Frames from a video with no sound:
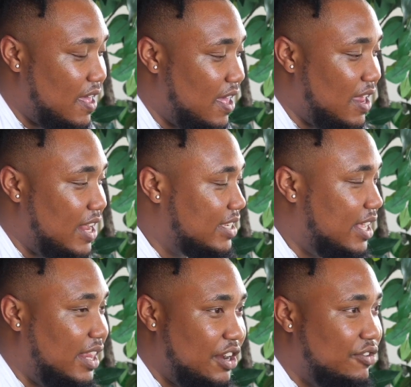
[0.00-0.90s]
And as
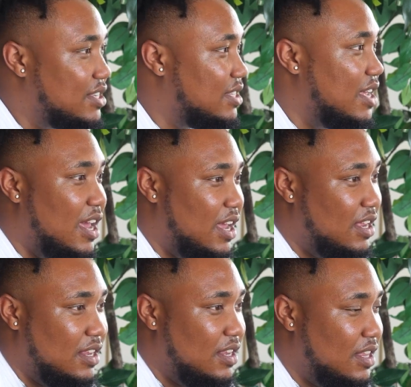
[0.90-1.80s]
clear as day,
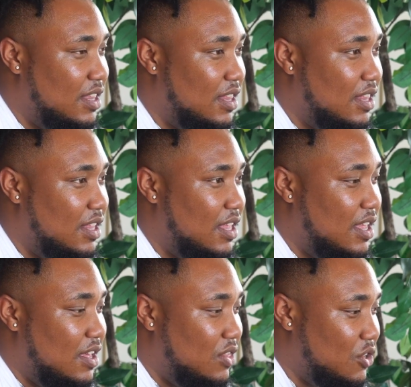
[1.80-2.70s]

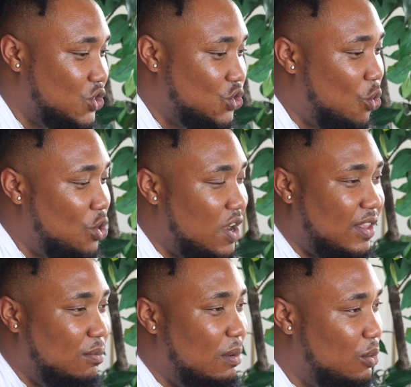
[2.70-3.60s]
the story of
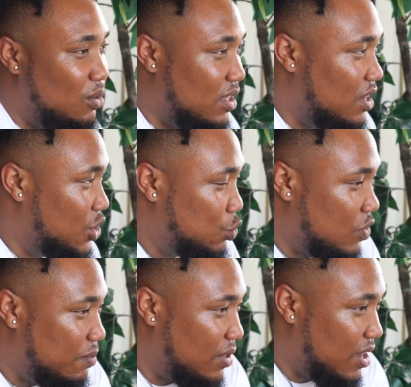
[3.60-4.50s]
the woman with the issue
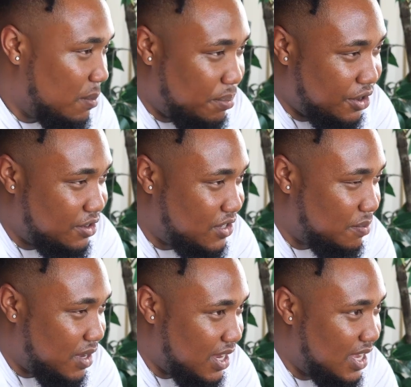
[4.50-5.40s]
of blood appeared to
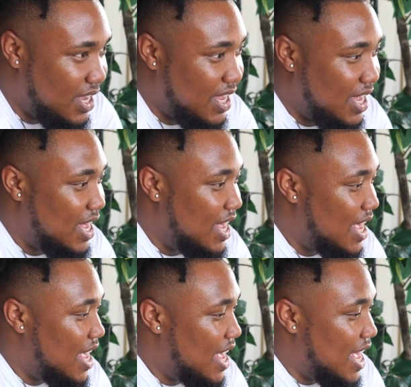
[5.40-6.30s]
me.
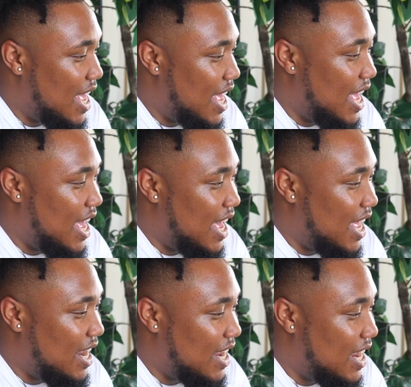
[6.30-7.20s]

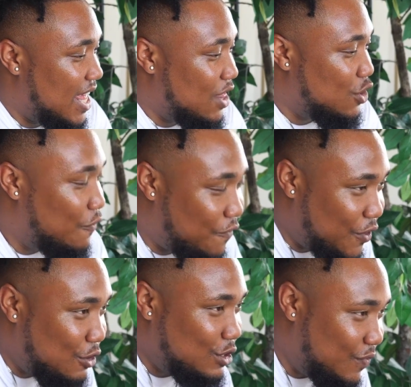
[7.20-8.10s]
And the first